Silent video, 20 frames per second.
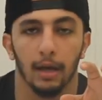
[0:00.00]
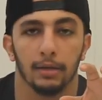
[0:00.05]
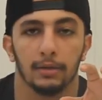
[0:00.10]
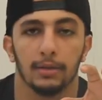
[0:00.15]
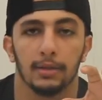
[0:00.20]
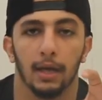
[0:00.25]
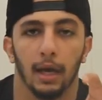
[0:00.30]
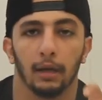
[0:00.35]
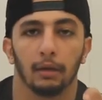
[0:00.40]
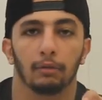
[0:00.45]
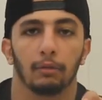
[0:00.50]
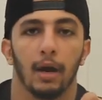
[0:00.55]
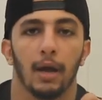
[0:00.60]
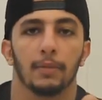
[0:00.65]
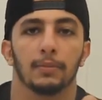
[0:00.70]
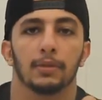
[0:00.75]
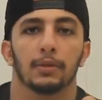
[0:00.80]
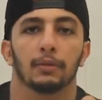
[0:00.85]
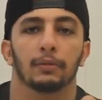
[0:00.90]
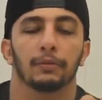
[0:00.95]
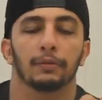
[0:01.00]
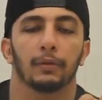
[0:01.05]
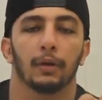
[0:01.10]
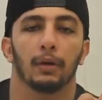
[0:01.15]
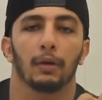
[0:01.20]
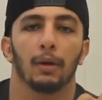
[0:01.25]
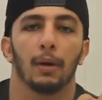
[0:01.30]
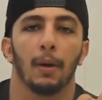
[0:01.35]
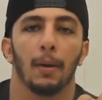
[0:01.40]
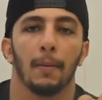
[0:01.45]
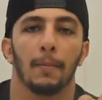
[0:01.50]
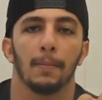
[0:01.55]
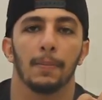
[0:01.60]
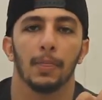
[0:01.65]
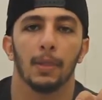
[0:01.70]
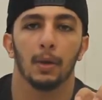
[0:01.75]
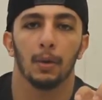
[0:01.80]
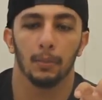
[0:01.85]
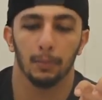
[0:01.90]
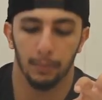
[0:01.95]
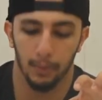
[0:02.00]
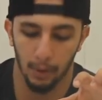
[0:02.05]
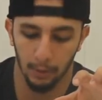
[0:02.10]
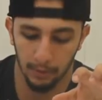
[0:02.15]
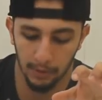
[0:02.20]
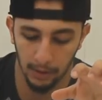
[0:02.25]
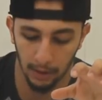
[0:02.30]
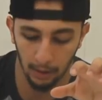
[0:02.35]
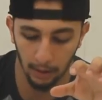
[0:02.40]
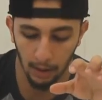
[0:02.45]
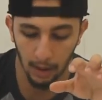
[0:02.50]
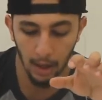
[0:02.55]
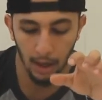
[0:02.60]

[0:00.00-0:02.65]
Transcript: 10 grams of protein.